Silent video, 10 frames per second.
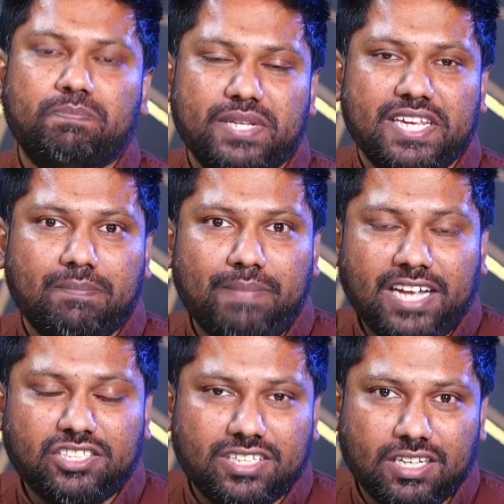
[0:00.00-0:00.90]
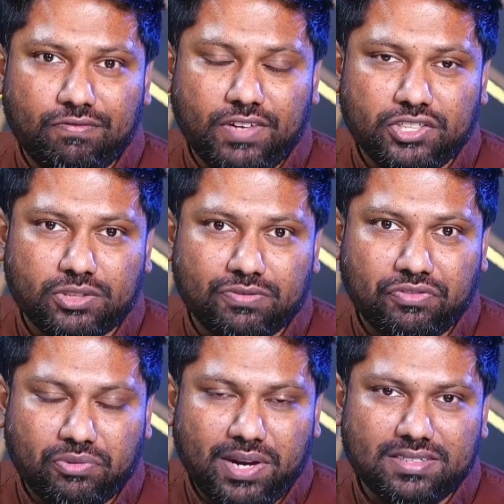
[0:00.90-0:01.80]
being a major key feature of
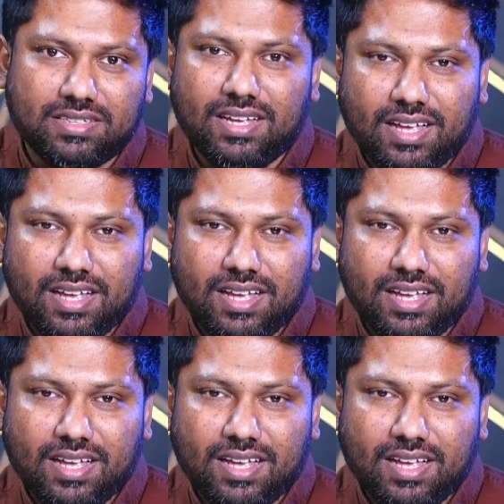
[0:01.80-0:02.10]
Threads.